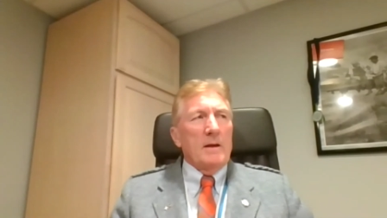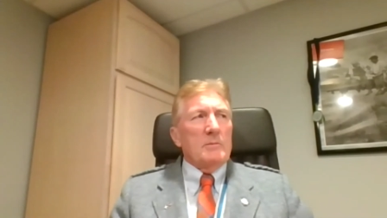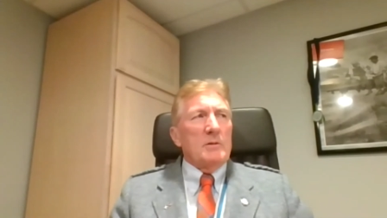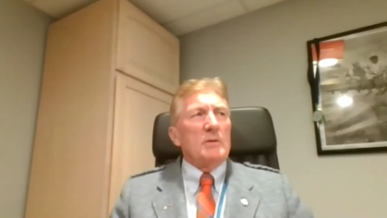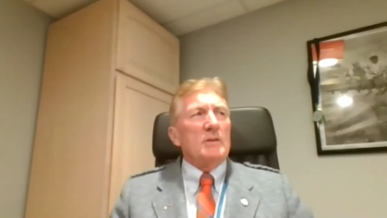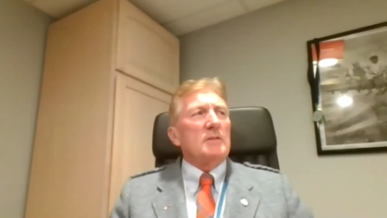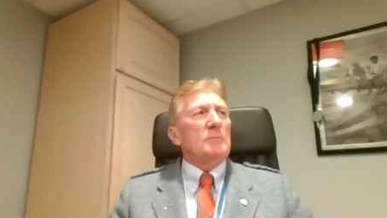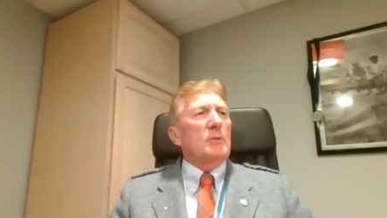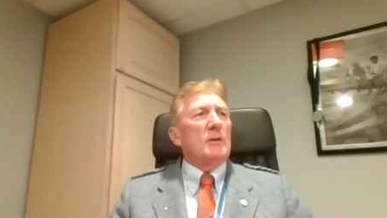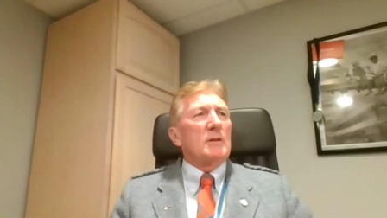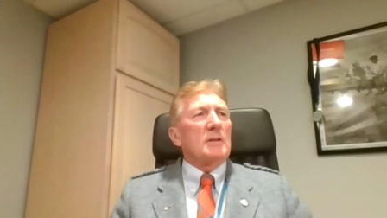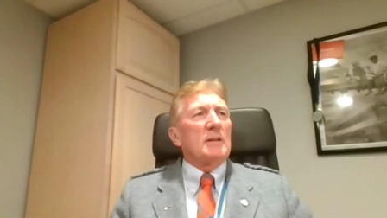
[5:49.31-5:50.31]
But most
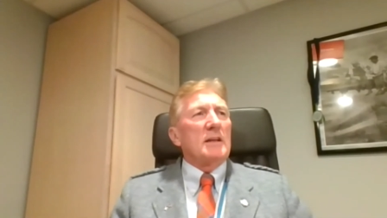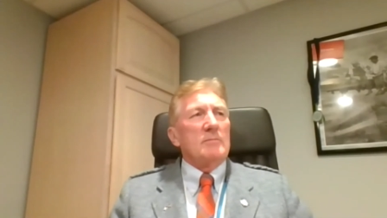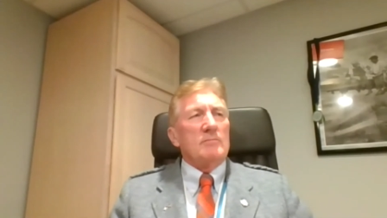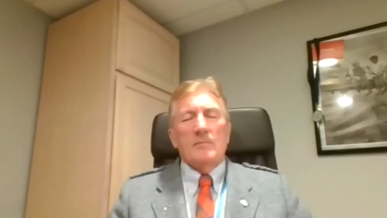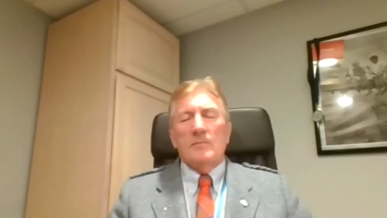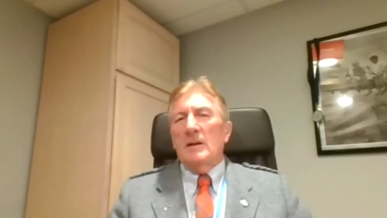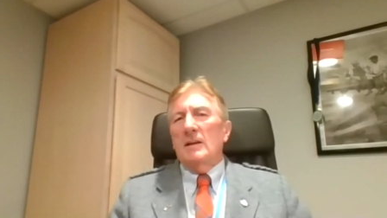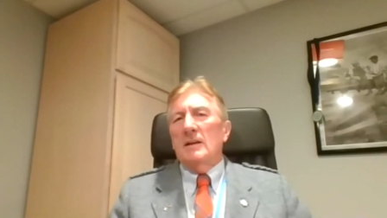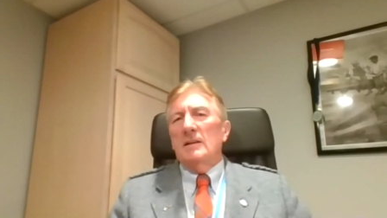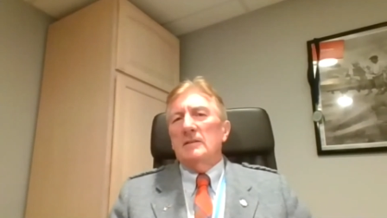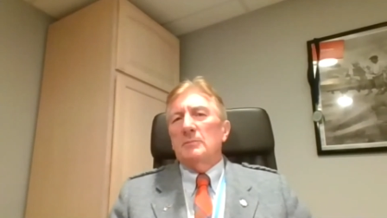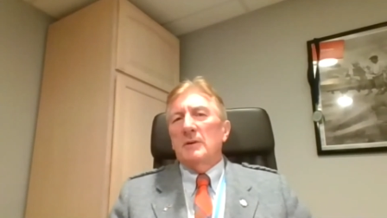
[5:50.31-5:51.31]
importantly,
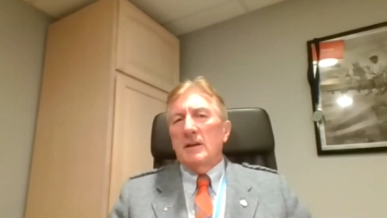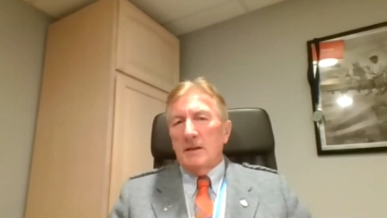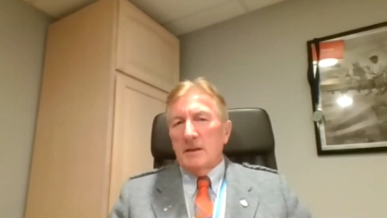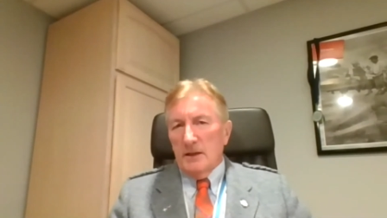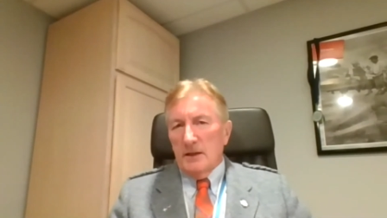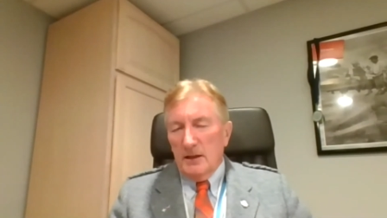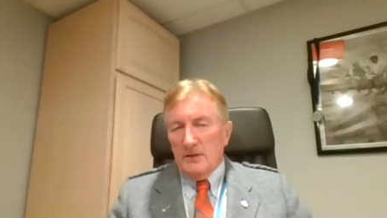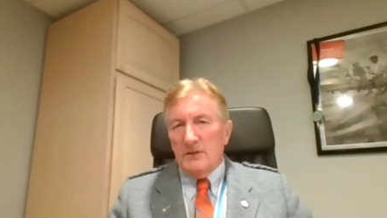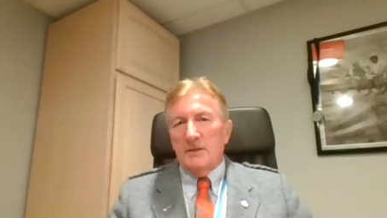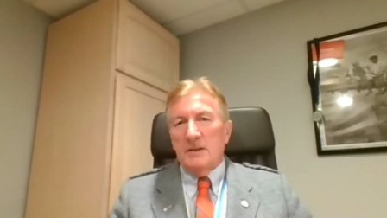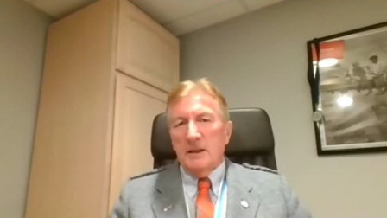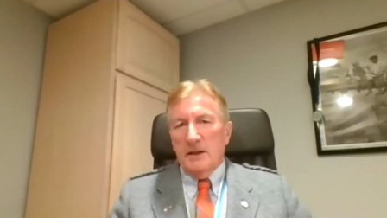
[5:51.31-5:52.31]
it's bringing
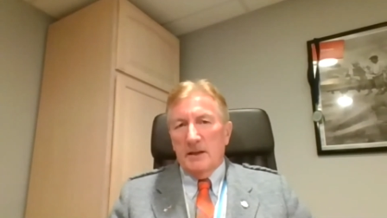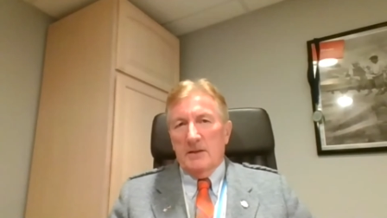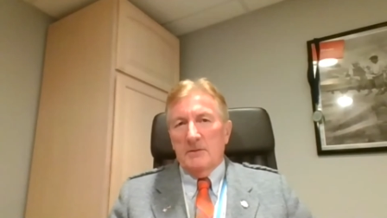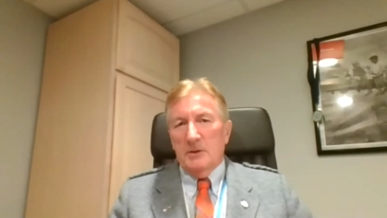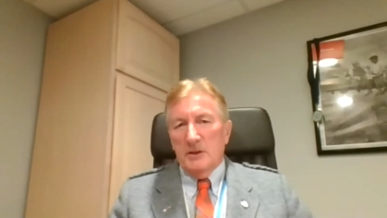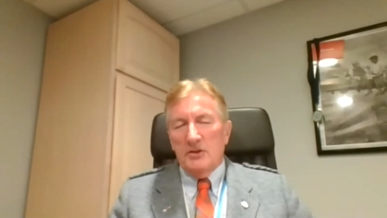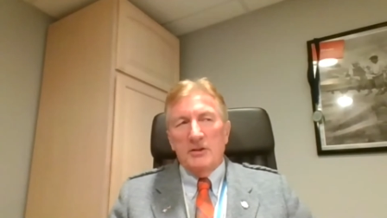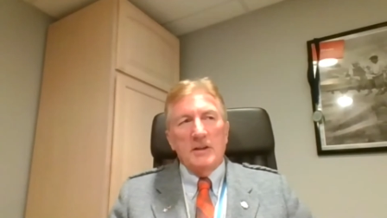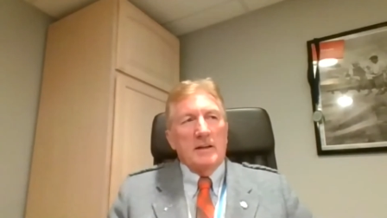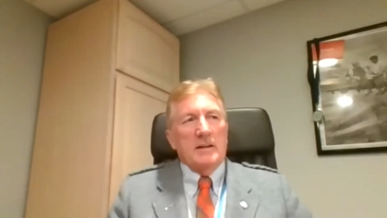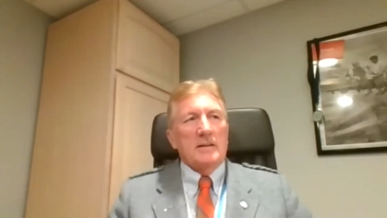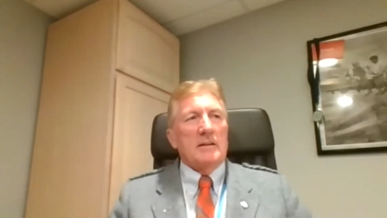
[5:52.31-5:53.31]
us together, our
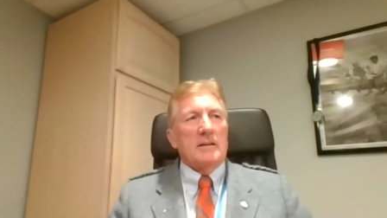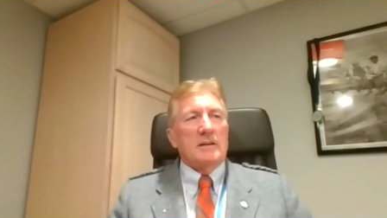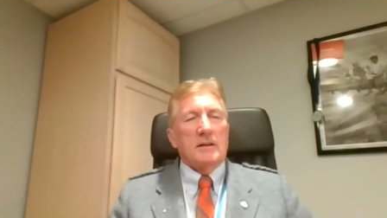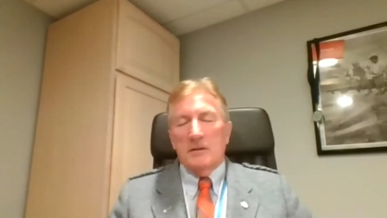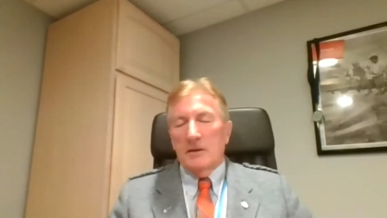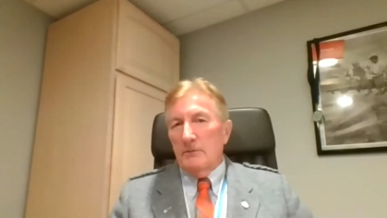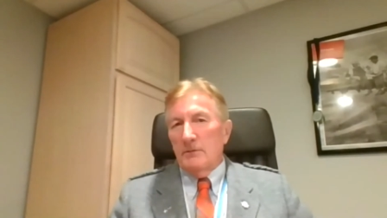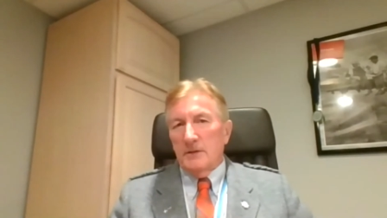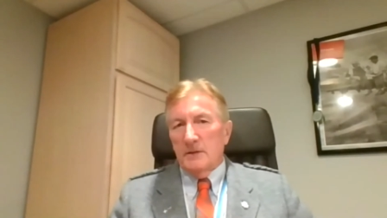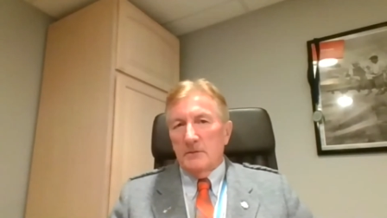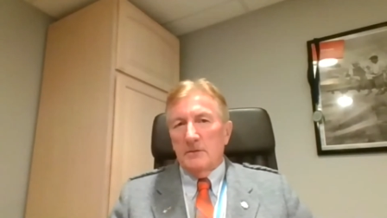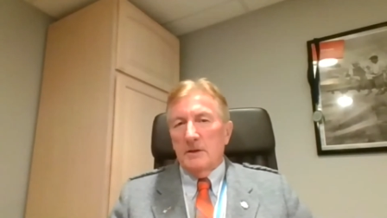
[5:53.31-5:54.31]
share and our love
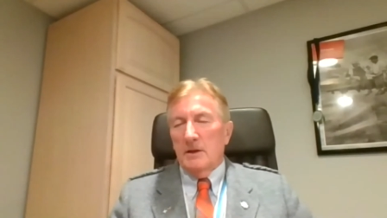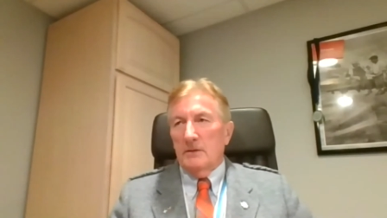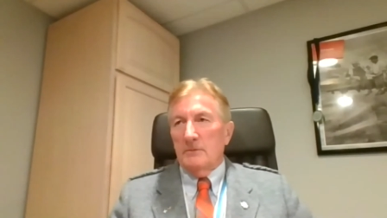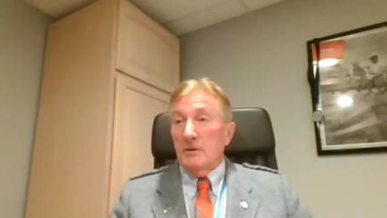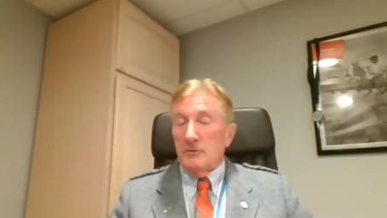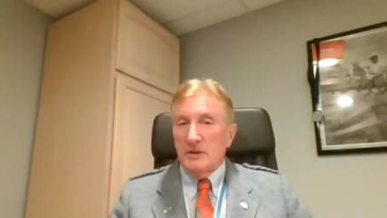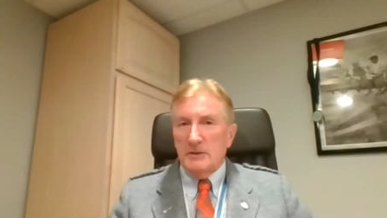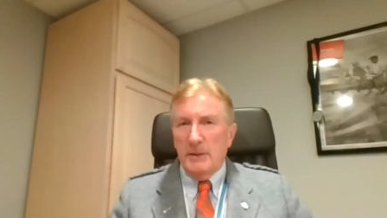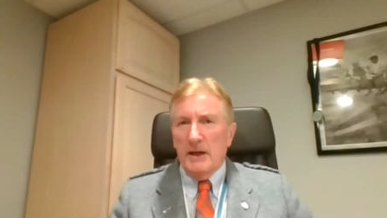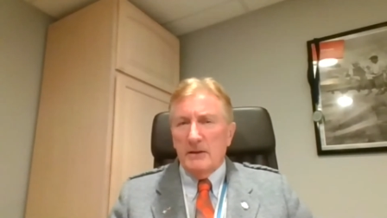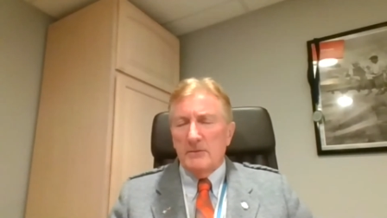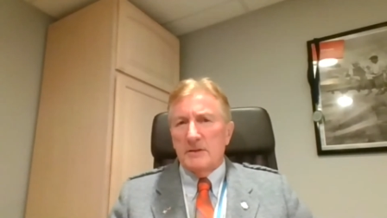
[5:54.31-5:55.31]
for and
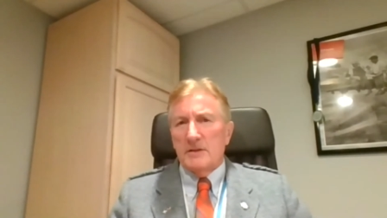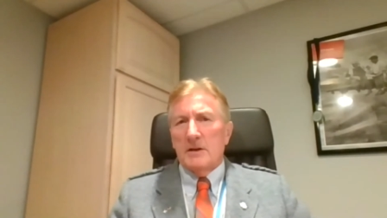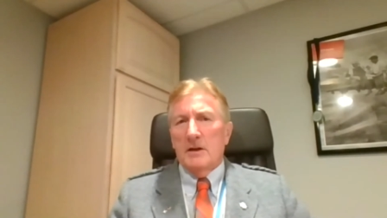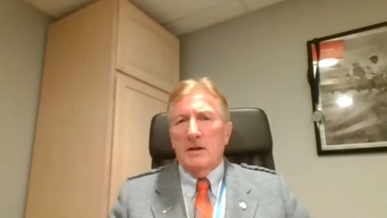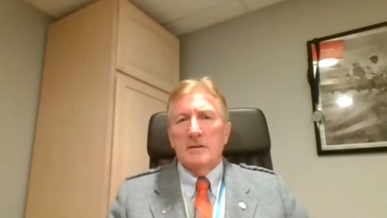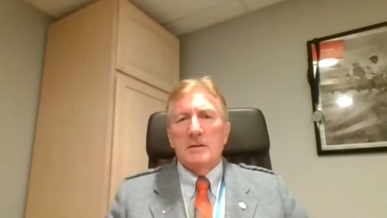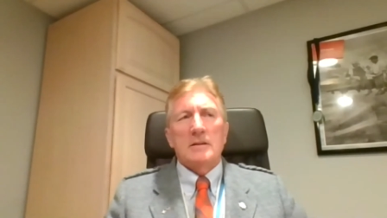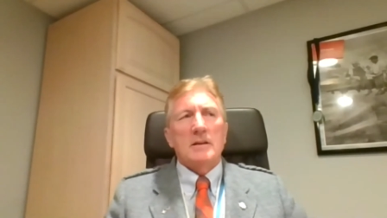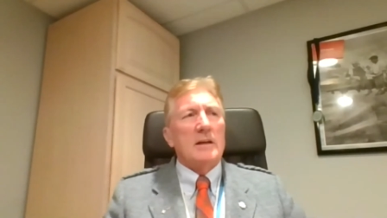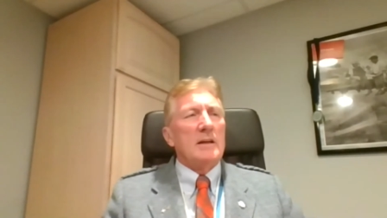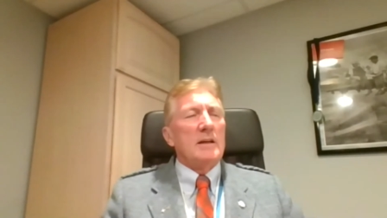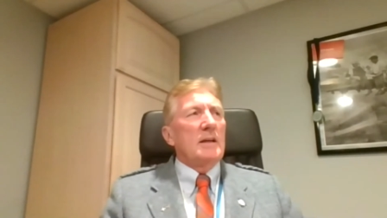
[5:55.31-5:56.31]
respect for Scotland,
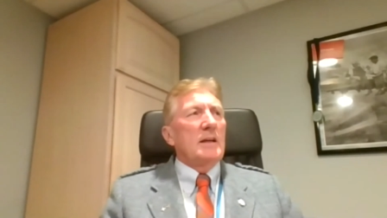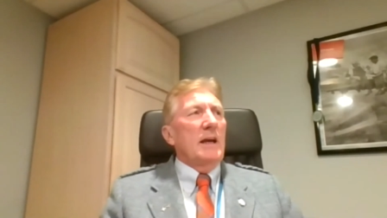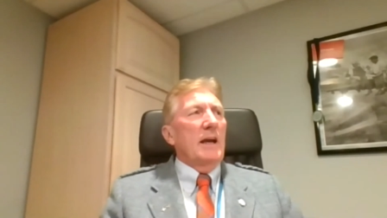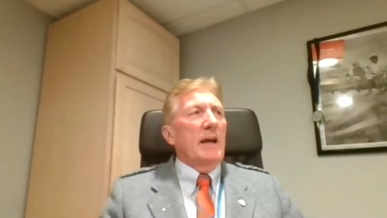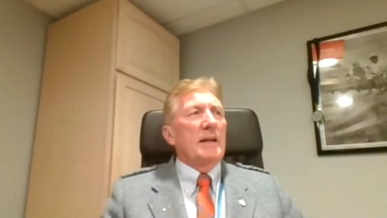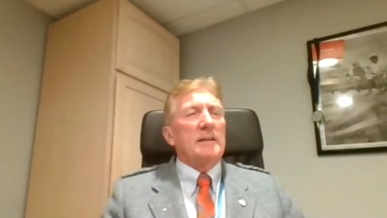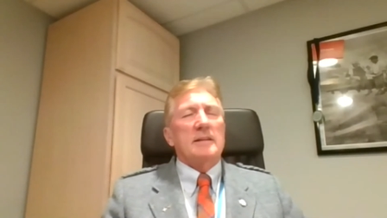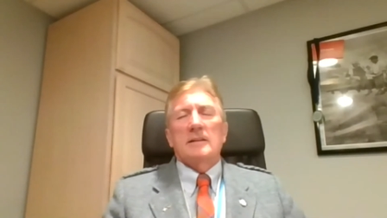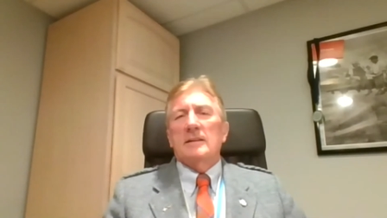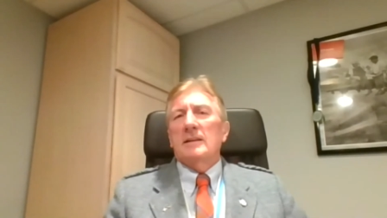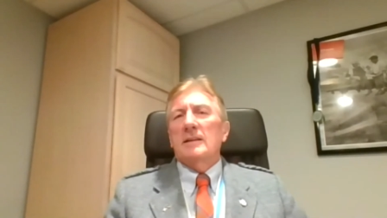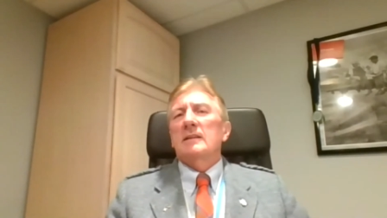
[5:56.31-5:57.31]
and the